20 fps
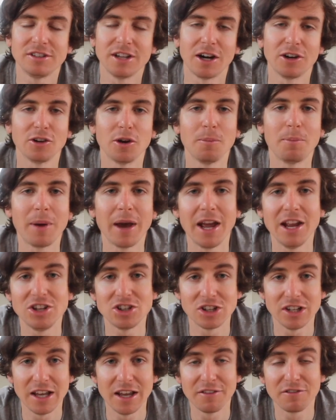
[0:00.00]
down on page
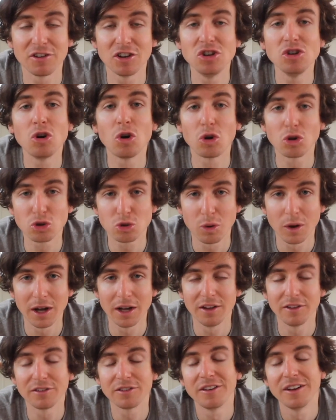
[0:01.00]
11 or
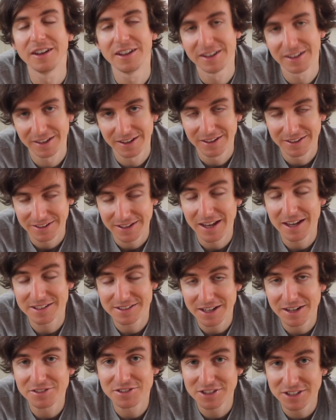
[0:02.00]
12,
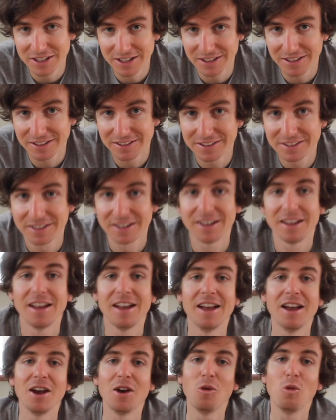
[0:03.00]
yes, I've seen it,
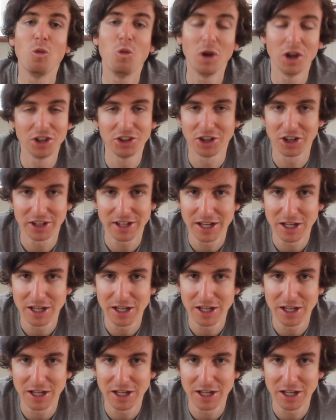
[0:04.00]
will not